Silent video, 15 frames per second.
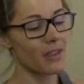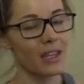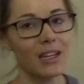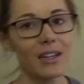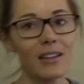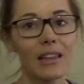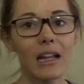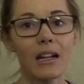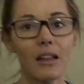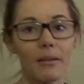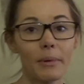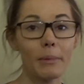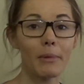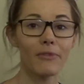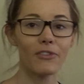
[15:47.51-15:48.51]
thing that a lot
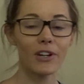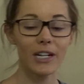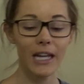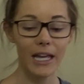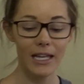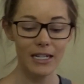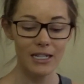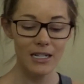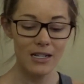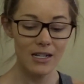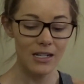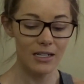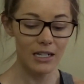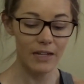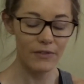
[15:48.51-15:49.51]
of people forget
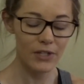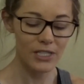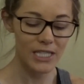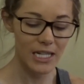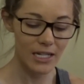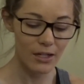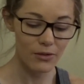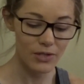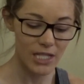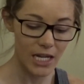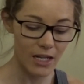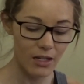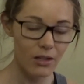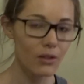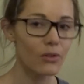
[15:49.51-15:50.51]
if you're staying at a
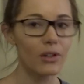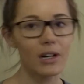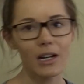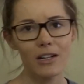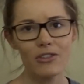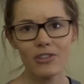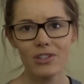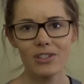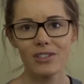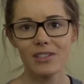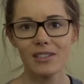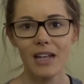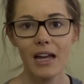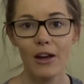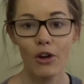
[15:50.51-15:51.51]
hotel or actually
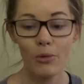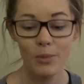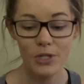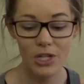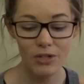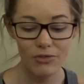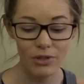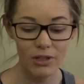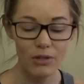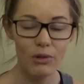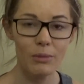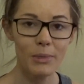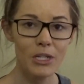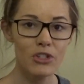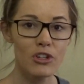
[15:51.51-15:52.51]
just at home in general, you
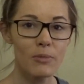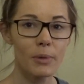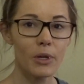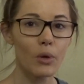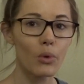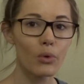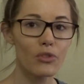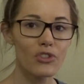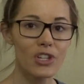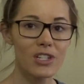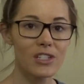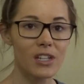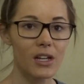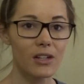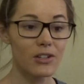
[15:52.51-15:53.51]
wanna make sure you put old
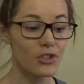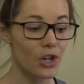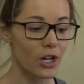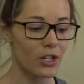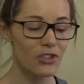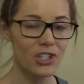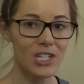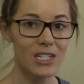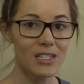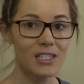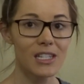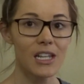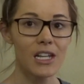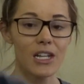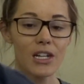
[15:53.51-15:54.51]
sheets on, dark
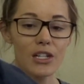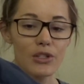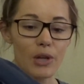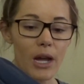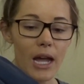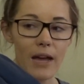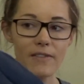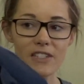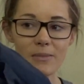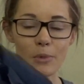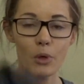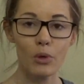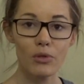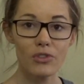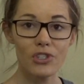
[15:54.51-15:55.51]
sheets. So I have some
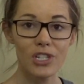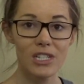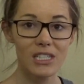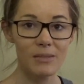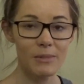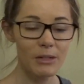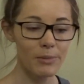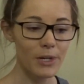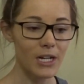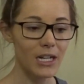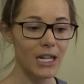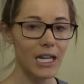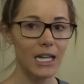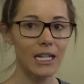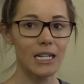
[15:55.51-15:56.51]
old sheets I'm gonna
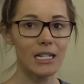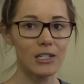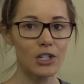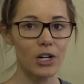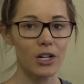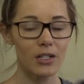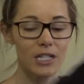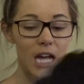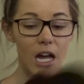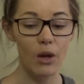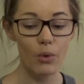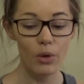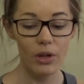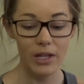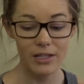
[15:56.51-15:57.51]
bring and a dark
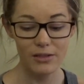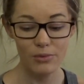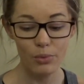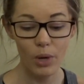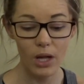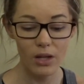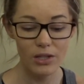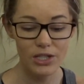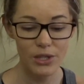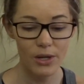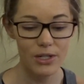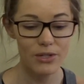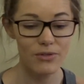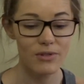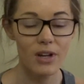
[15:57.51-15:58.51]
towel as well so
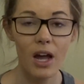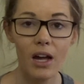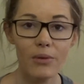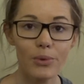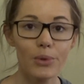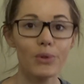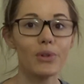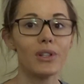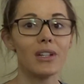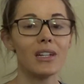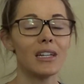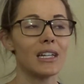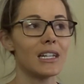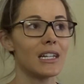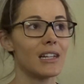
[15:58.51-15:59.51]
I do not ruin
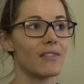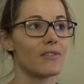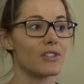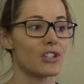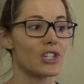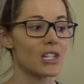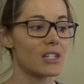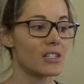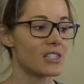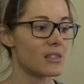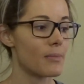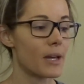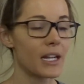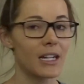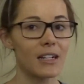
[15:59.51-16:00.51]
any of the sheets, the
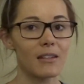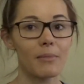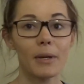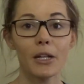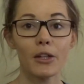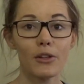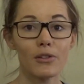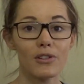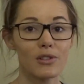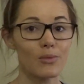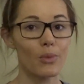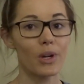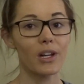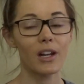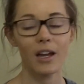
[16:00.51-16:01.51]
bedding, pillows and
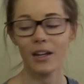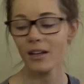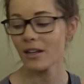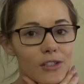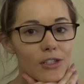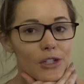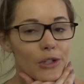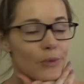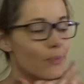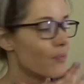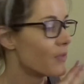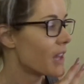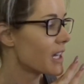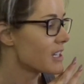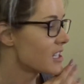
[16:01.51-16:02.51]
whatnot. So
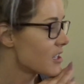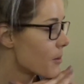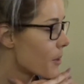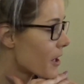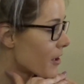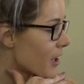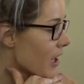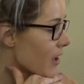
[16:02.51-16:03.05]
that's about